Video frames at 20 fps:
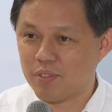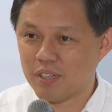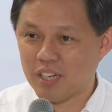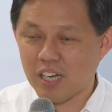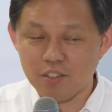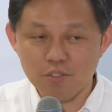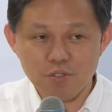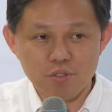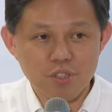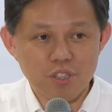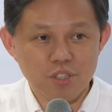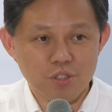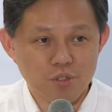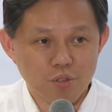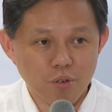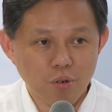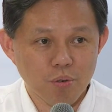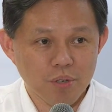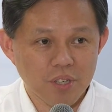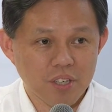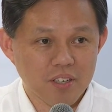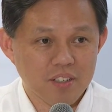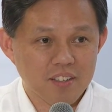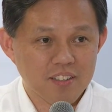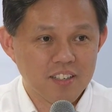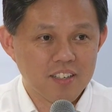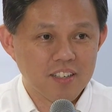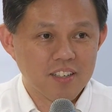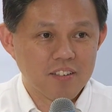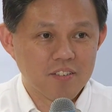country is going,
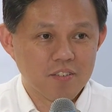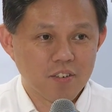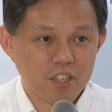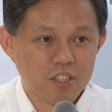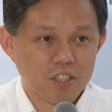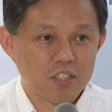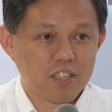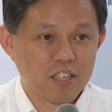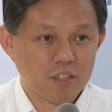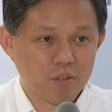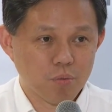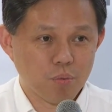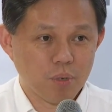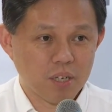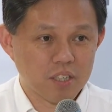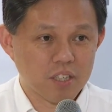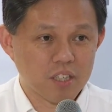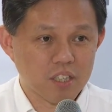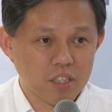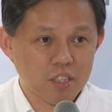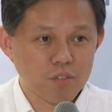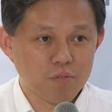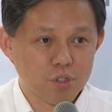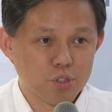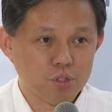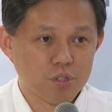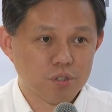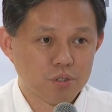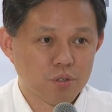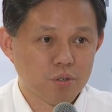rather than where the
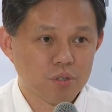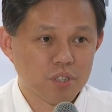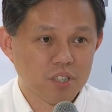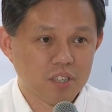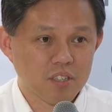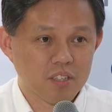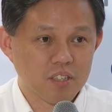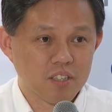individual is going.